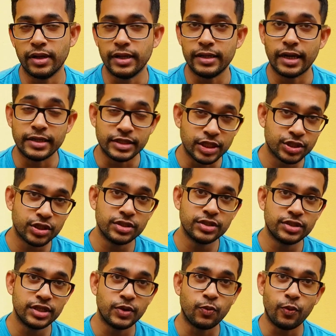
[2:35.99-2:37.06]
In addition
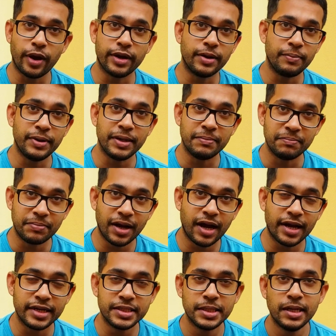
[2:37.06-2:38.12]
to the weather being
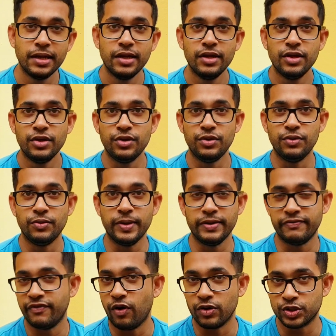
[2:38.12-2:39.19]
bad,
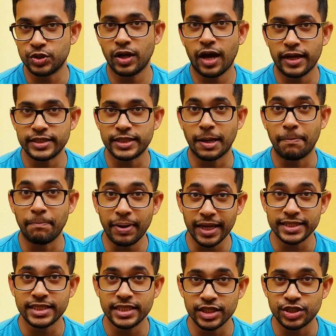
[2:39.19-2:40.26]
we've also had some
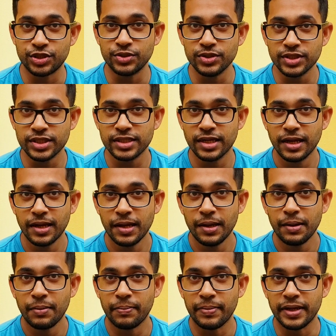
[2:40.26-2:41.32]
pest issues
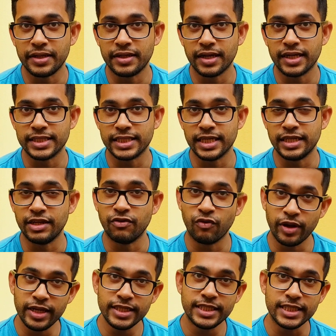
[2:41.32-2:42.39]
because in the
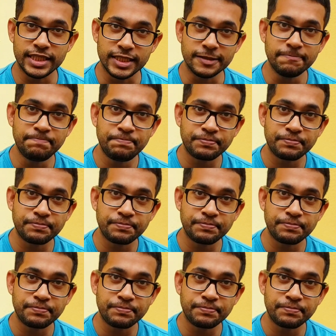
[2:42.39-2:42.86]
rainy season,